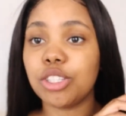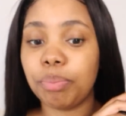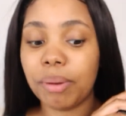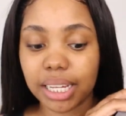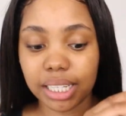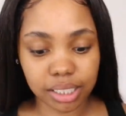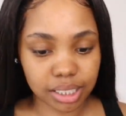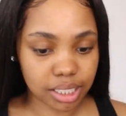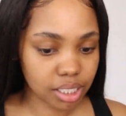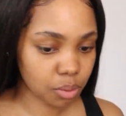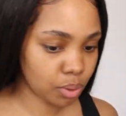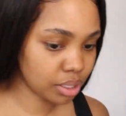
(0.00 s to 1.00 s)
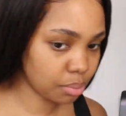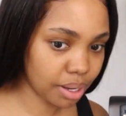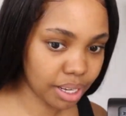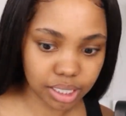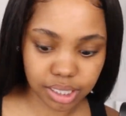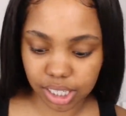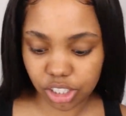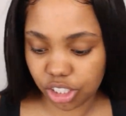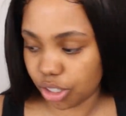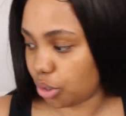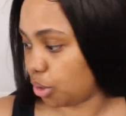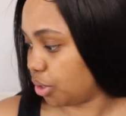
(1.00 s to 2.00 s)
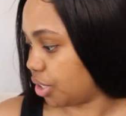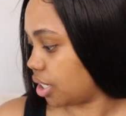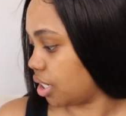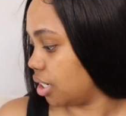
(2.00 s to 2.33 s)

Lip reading: to plug it. Where's my extension cord?